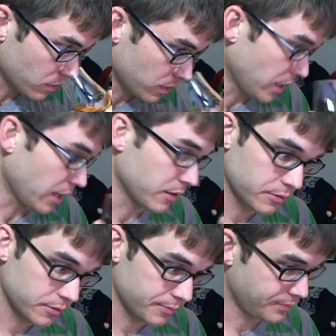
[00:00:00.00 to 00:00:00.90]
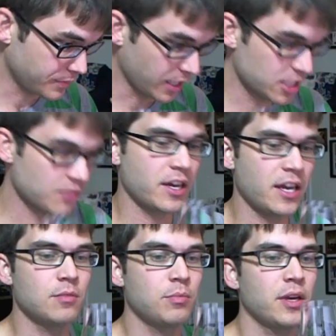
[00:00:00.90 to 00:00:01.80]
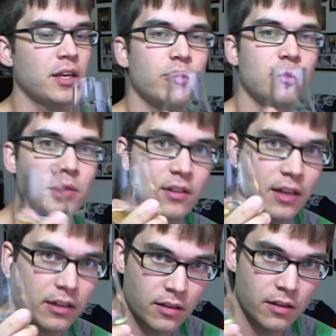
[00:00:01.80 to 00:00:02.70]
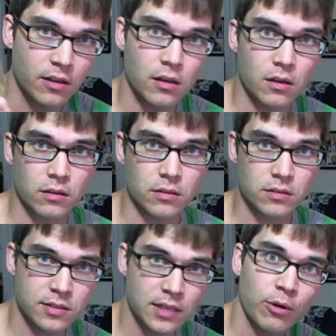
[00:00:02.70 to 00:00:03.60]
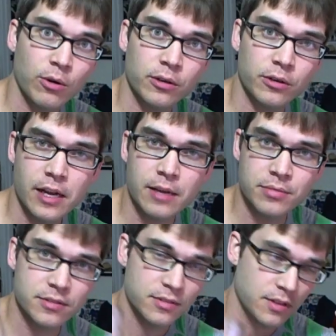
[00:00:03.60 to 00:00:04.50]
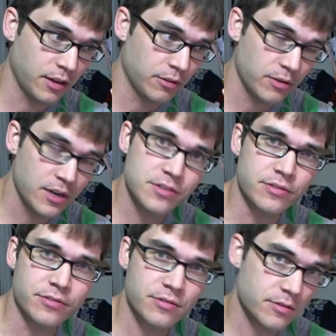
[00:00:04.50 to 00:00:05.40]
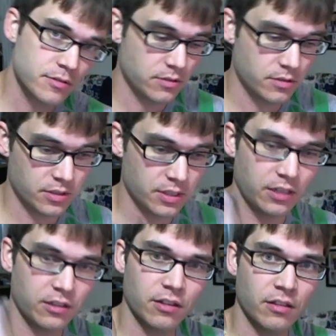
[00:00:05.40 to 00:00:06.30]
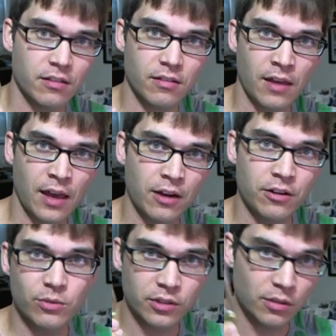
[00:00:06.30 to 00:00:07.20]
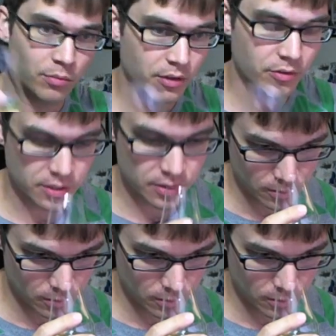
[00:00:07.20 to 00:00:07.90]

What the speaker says: Yeah. I guess if I had to pick, it would be like sour grapes and raisins. It's like how you would compare these.